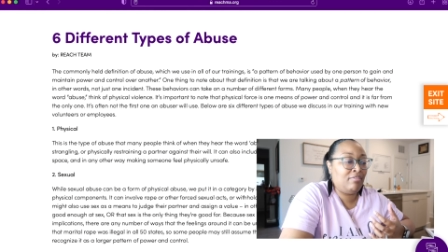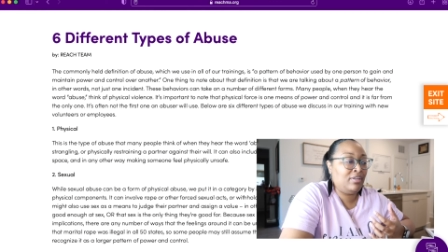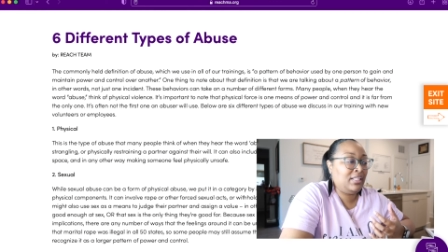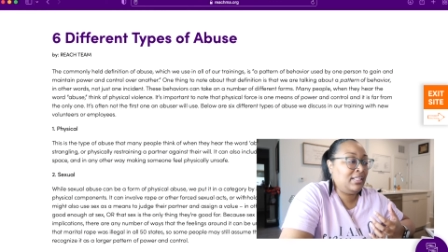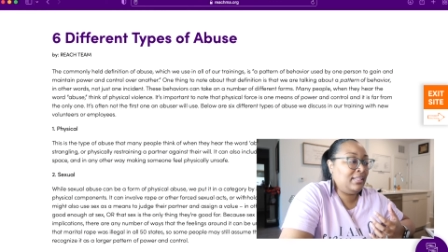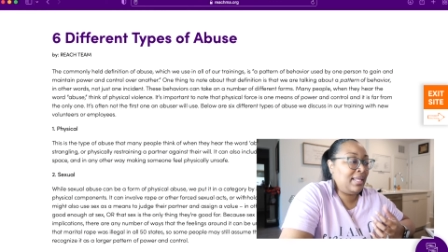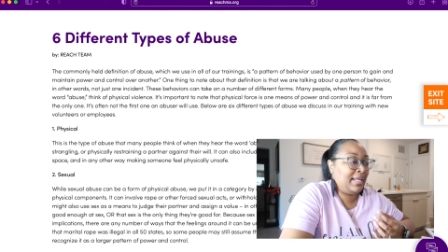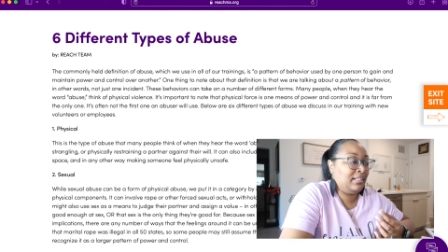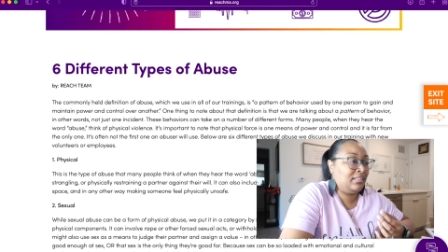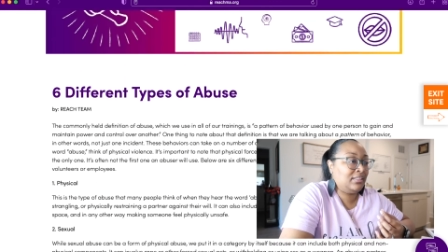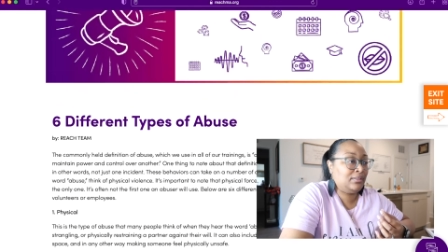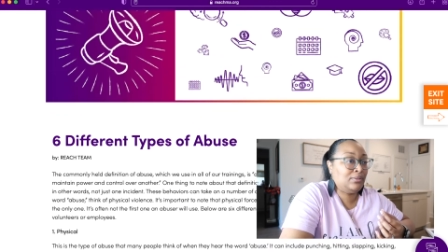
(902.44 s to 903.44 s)
I really
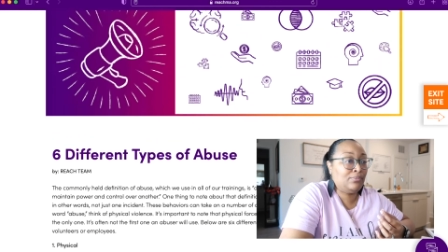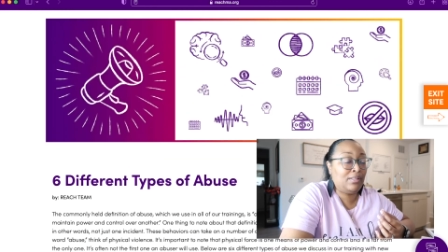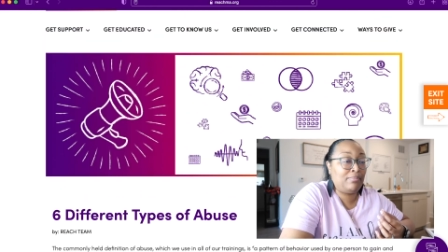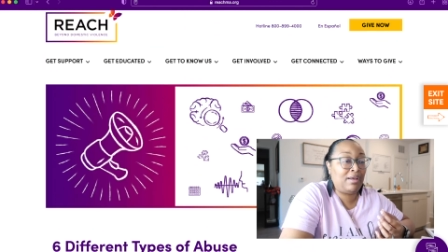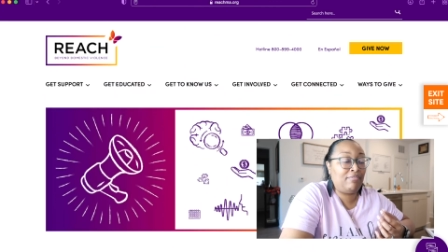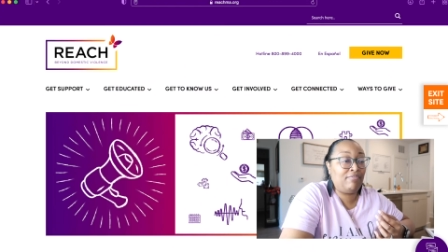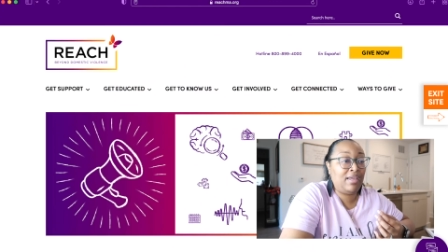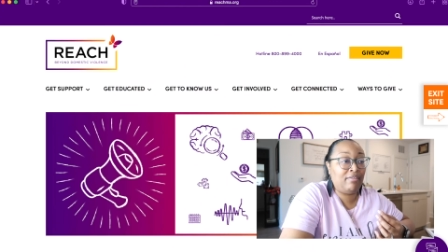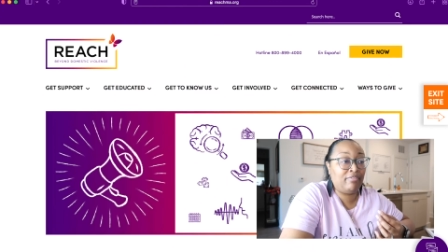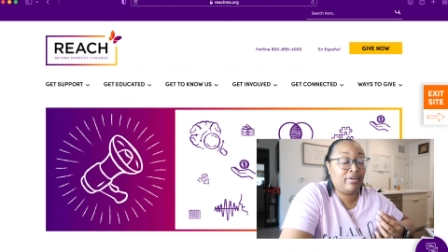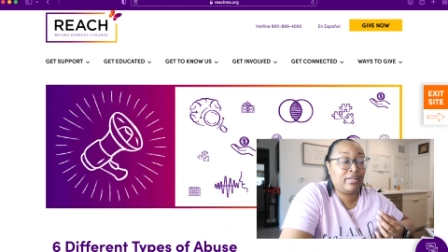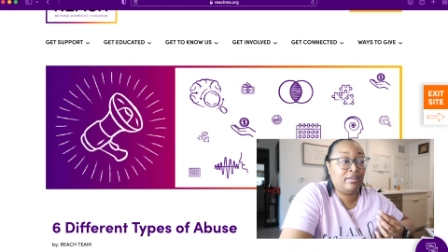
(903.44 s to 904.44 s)
like, this is one of my
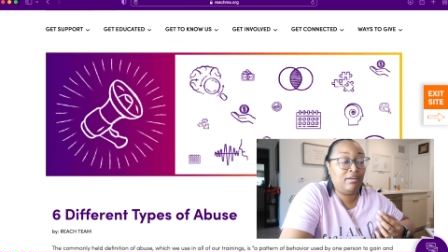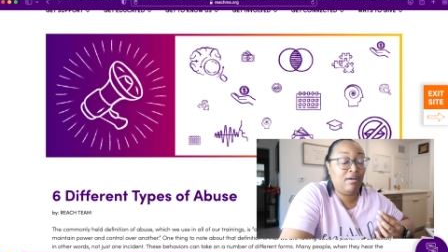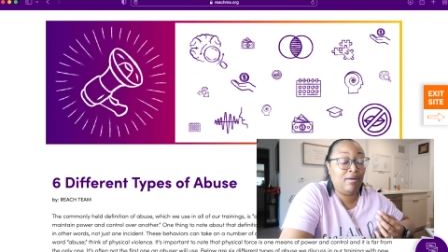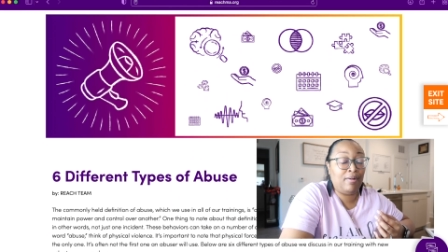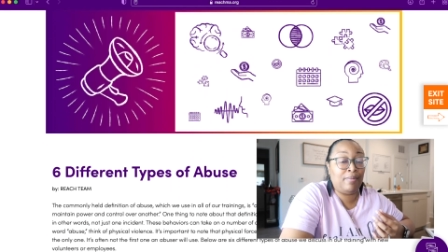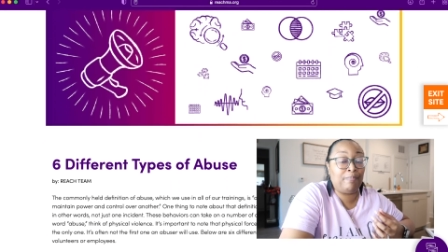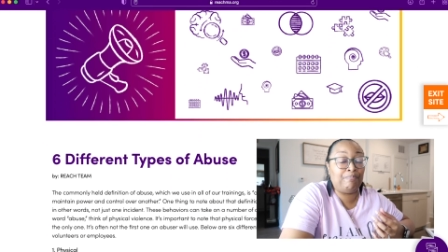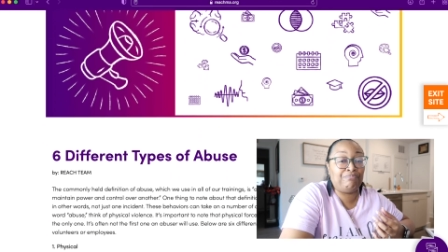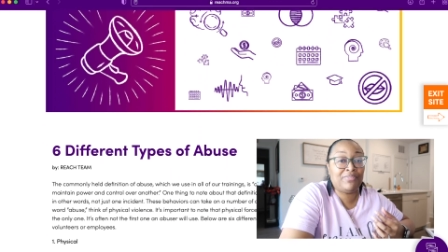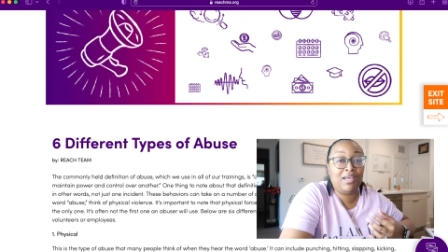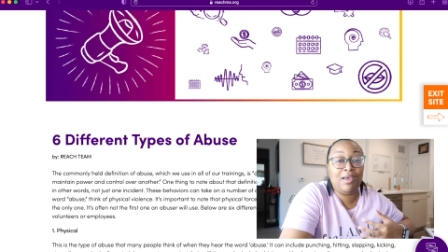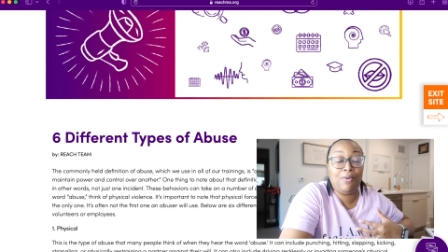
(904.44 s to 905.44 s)
favorite um,
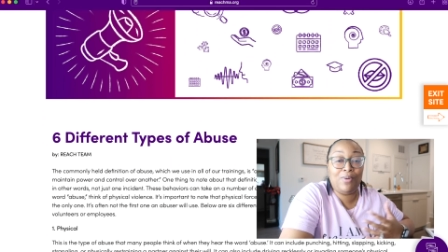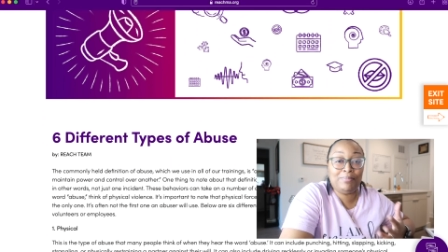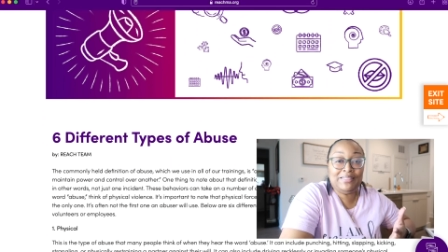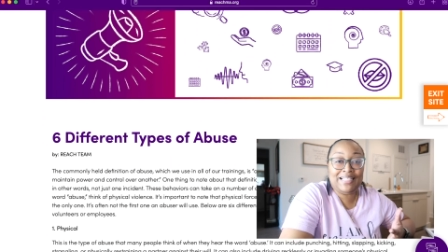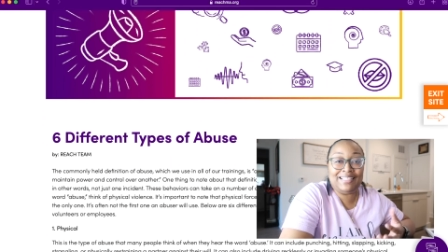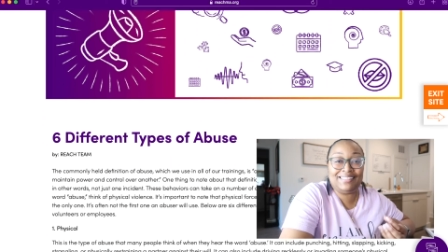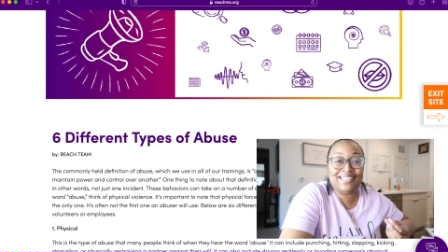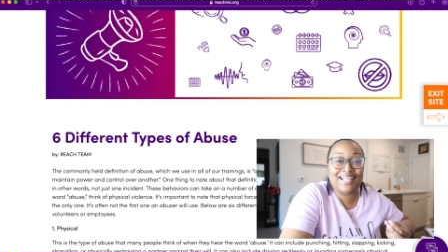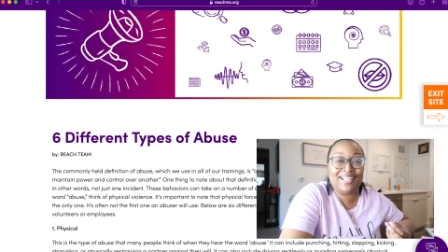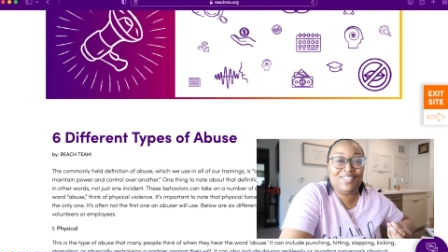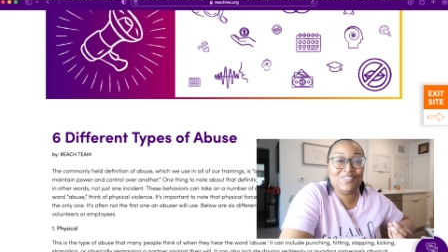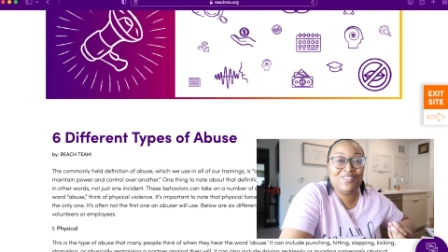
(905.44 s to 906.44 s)
websites that
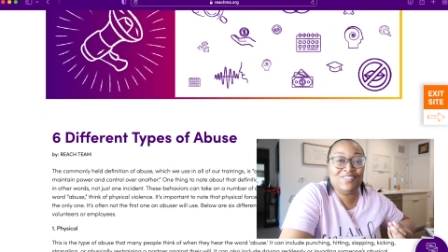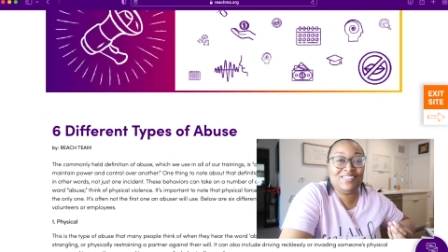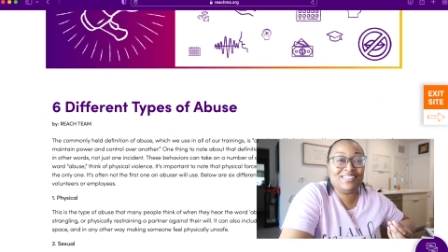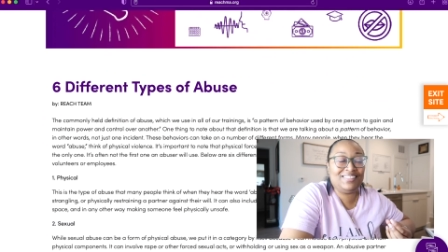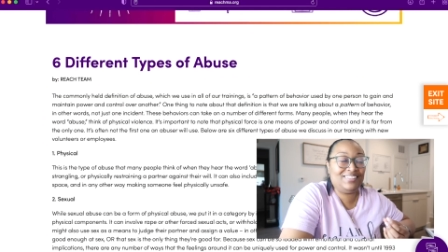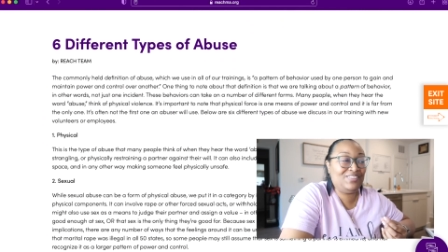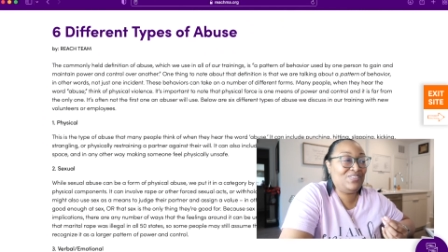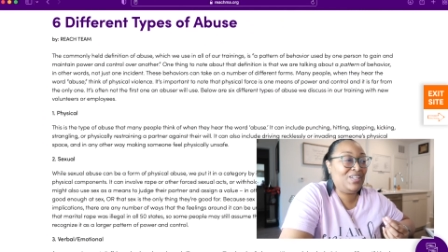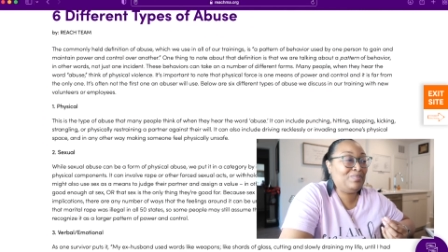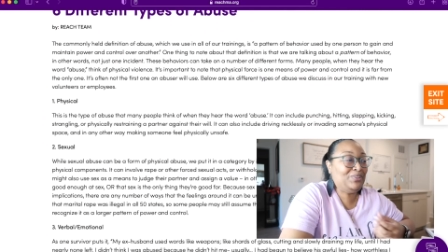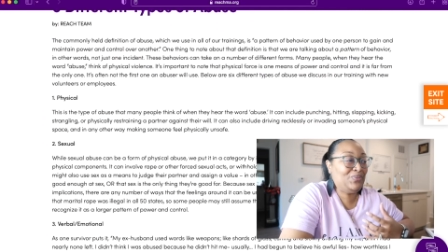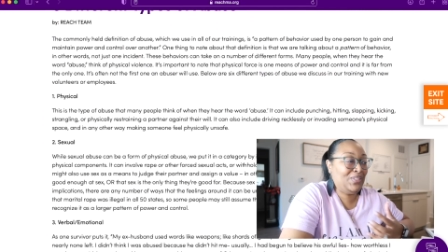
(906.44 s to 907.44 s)
I use to
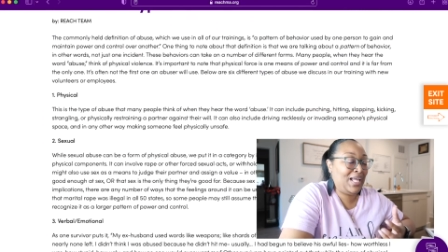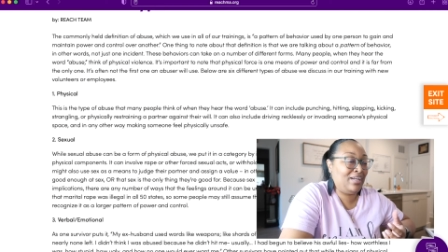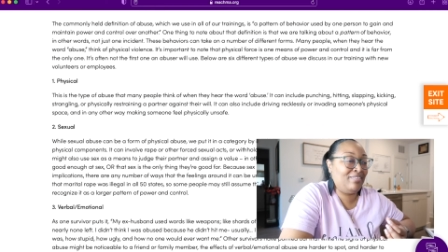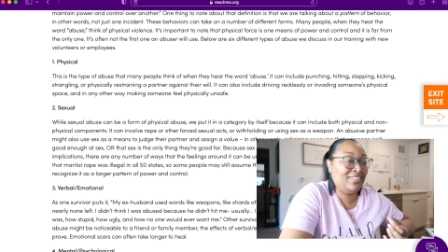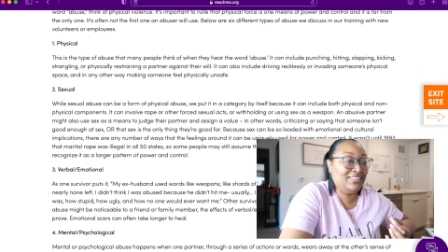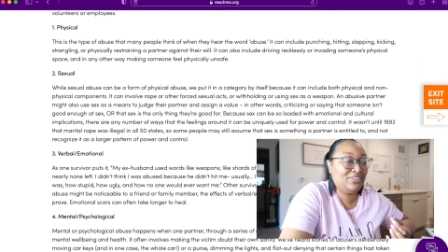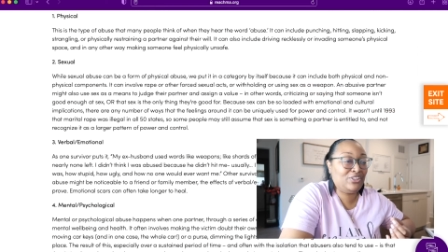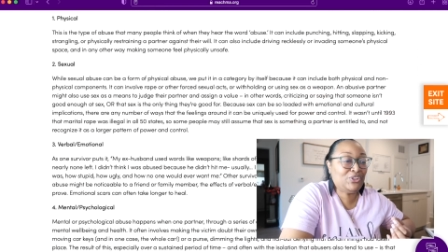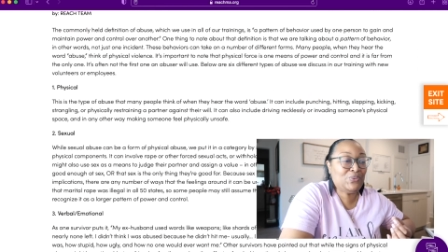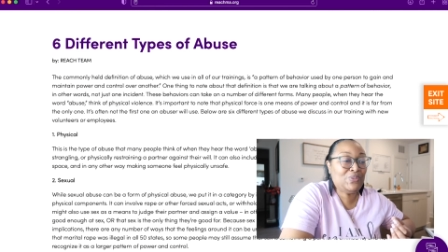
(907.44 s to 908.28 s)
um, do a lot of research